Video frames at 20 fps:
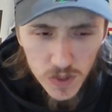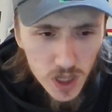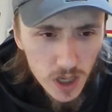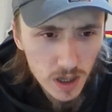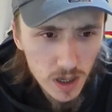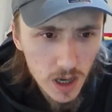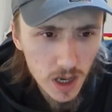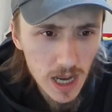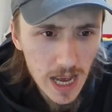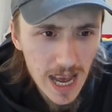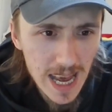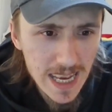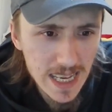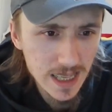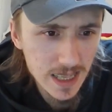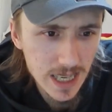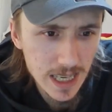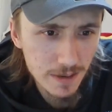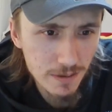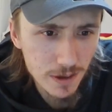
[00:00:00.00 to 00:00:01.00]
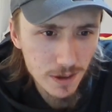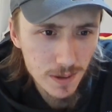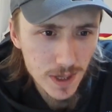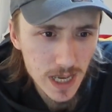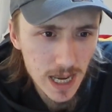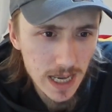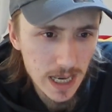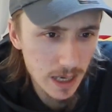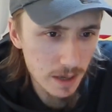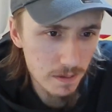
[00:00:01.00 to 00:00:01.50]
kind of hate even
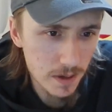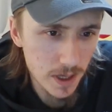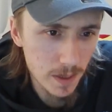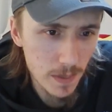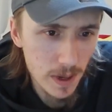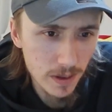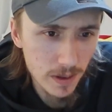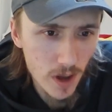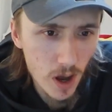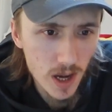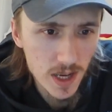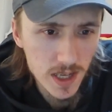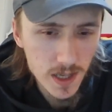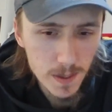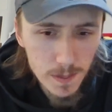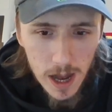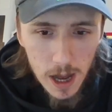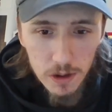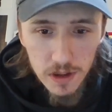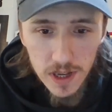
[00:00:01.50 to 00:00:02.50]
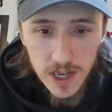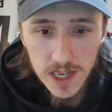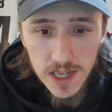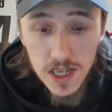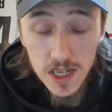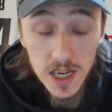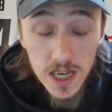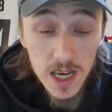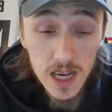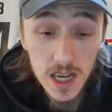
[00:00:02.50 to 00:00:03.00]
saying anything nice about
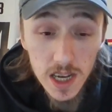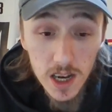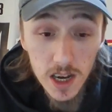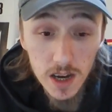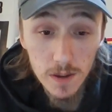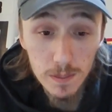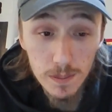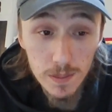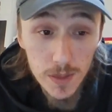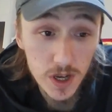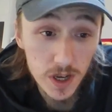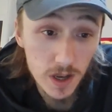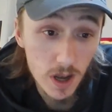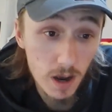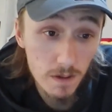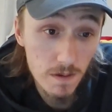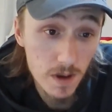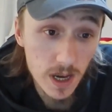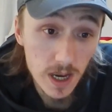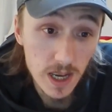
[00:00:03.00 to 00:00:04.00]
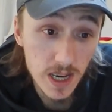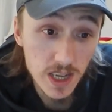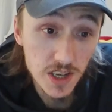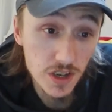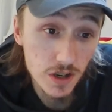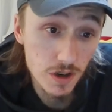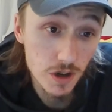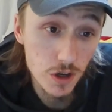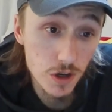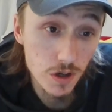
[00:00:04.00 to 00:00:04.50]
this, but I think it is
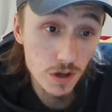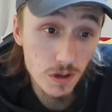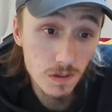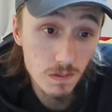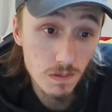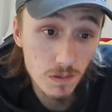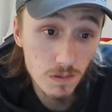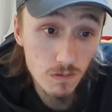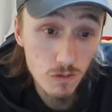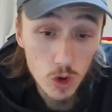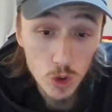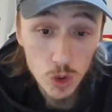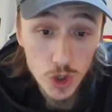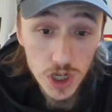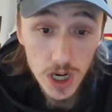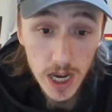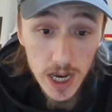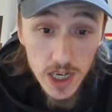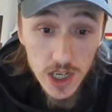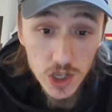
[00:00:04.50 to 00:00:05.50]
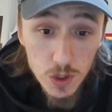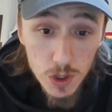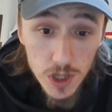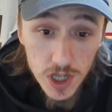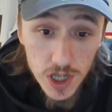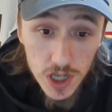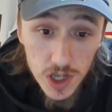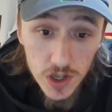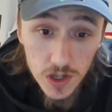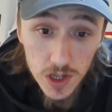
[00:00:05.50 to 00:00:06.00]
a good rule change,
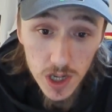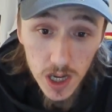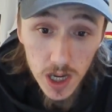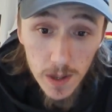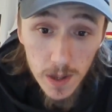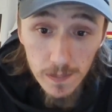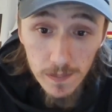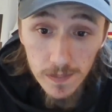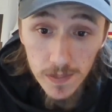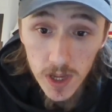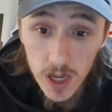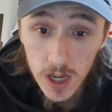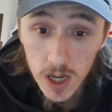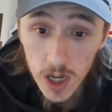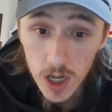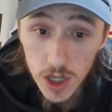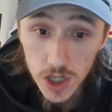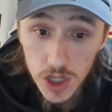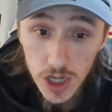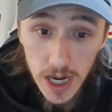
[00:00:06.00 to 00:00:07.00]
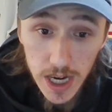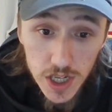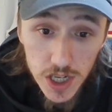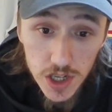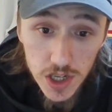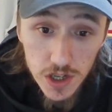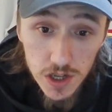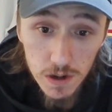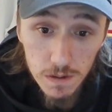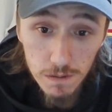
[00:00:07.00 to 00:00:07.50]
which is
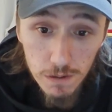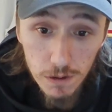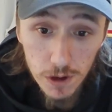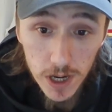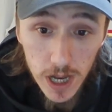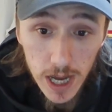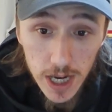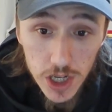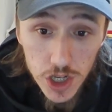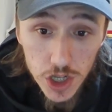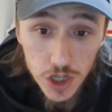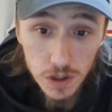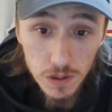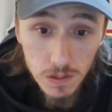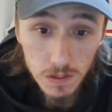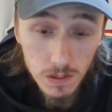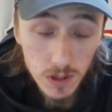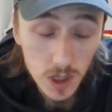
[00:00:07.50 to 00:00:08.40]
changes to the free agent